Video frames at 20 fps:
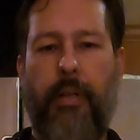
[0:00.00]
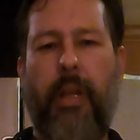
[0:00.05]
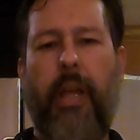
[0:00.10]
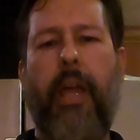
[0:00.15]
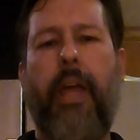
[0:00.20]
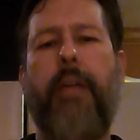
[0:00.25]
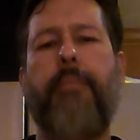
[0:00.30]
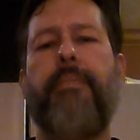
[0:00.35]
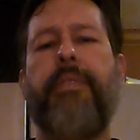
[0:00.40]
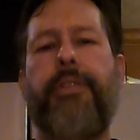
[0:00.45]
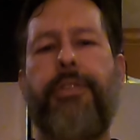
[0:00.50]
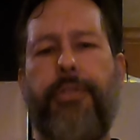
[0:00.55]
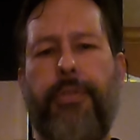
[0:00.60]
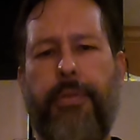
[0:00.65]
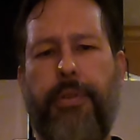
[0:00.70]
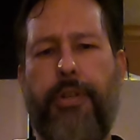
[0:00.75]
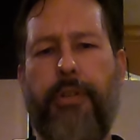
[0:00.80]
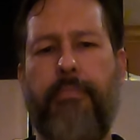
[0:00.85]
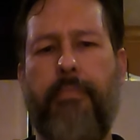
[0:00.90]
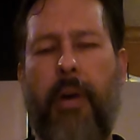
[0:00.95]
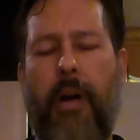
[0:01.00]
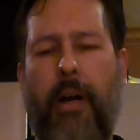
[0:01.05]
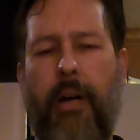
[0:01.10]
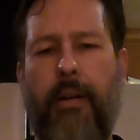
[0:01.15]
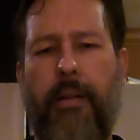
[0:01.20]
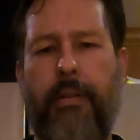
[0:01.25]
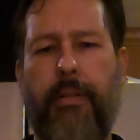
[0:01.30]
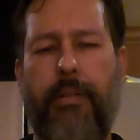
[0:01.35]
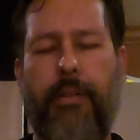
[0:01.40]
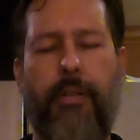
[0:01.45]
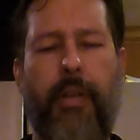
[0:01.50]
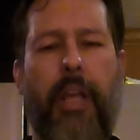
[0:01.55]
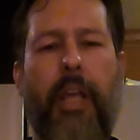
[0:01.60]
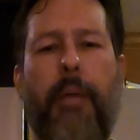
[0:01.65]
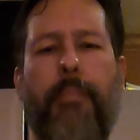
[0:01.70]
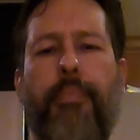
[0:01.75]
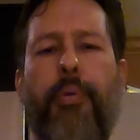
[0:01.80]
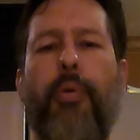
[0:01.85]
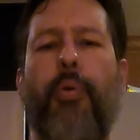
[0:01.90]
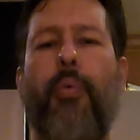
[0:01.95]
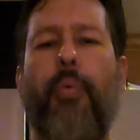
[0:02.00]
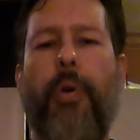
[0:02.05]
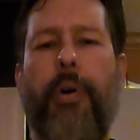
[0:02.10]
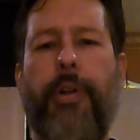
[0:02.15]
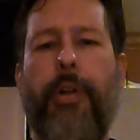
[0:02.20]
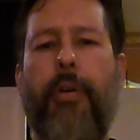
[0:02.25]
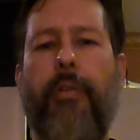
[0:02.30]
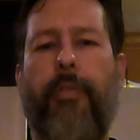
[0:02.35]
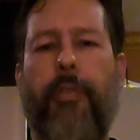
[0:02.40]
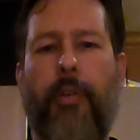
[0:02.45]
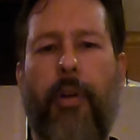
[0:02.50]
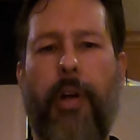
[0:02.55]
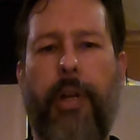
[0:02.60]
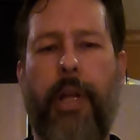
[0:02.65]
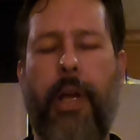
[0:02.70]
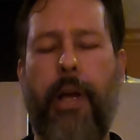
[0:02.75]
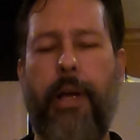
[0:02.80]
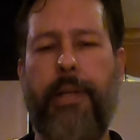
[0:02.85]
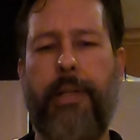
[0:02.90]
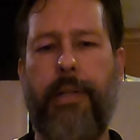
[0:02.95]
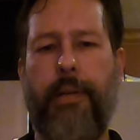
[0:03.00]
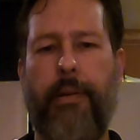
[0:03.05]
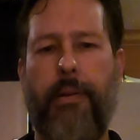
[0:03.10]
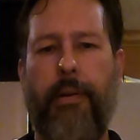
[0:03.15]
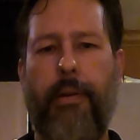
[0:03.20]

Hey, Mr. Dumas, you can't pull one over on us.